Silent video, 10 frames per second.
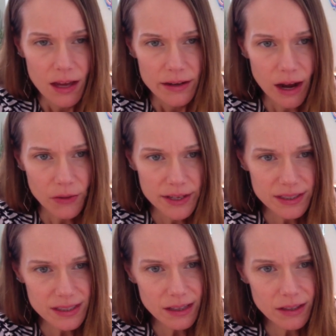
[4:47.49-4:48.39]
Now this
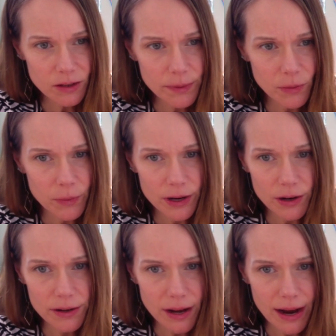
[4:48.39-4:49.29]
is a little bit
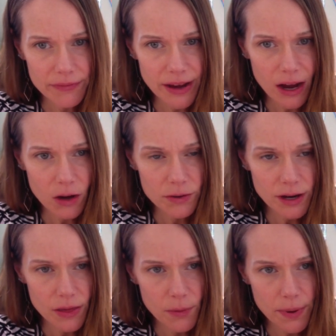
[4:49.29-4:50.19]
weird. I
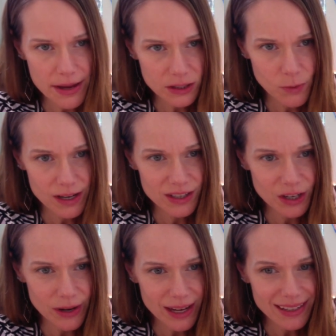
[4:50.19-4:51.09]
found the best way to
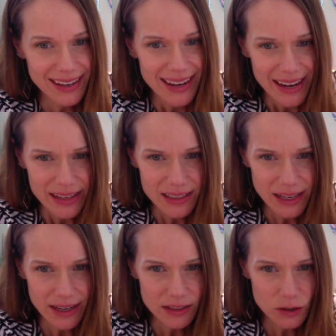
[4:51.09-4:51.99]
do it. It's
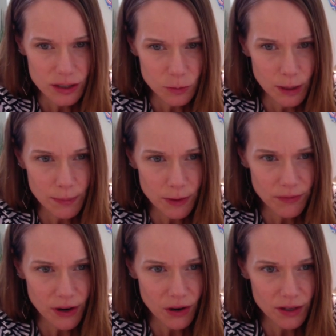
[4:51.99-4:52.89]
saying to sweep your
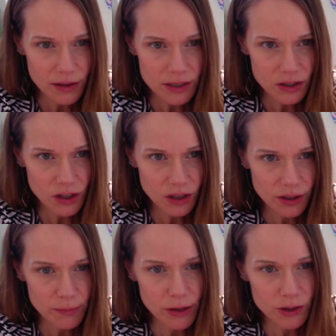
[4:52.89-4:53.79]
phone in a
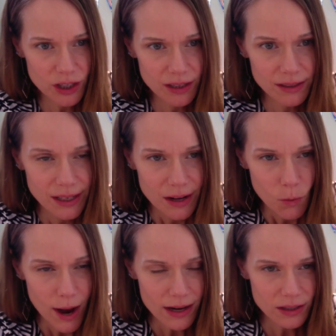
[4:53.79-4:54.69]
circular motion,
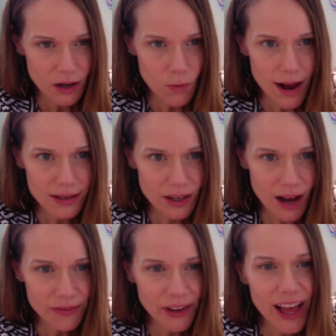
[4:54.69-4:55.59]
wax on, wax
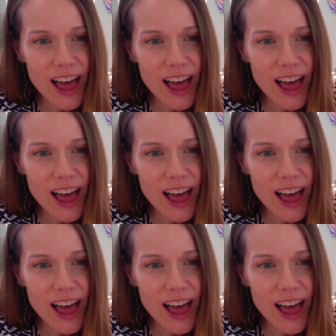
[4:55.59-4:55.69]
off.